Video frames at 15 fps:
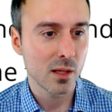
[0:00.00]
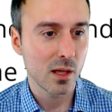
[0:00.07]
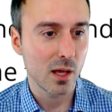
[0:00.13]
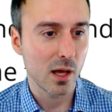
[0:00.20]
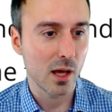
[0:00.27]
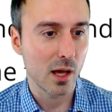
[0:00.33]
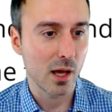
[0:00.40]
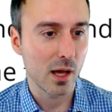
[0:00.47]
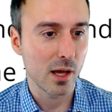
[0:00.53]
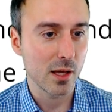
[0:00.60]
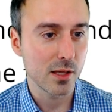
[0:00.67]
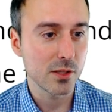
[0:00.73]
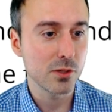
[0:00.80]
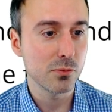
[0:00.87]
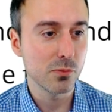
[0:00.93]
Uh,
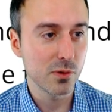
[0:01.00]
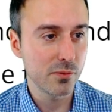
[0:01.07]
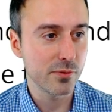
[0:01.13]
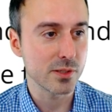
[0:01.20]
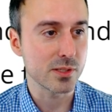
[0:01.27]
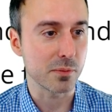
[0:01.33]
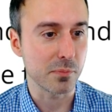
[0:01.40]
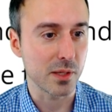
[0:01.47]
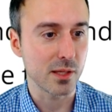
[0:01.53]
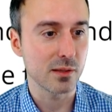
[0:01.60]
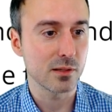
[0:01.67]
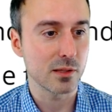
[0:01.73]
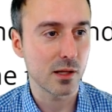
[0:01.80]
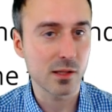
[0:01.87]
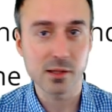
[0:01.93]
you would visit me,
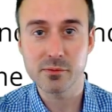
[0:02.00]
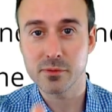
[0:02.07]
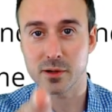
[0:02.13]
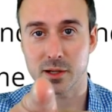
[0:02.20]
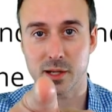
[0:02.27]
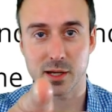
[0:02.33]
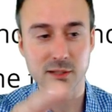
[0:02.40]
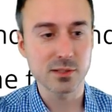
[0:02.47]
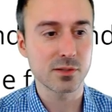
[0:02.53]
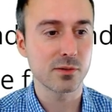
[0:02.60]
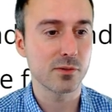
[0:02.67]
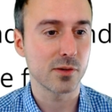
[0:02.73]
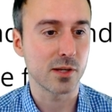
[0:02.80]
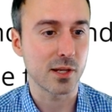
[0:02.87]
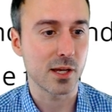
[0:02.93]
Lolly. Very nice.
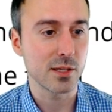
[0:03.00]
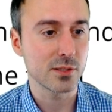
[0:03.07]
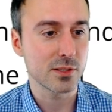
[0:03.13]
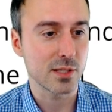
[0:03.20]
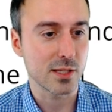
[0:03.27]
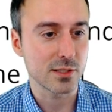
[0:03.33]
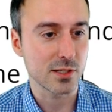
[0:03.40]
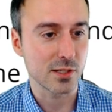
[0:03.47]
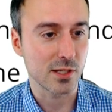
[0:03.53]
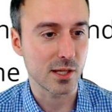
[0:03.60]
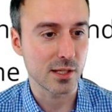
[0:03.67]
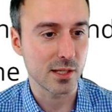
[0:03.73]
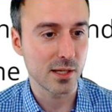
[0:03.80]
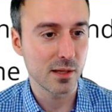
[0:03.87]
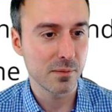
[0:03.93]
Very nice. That's a good
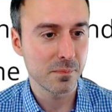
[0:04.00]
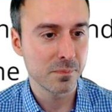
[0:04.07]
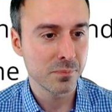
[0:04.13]
idea.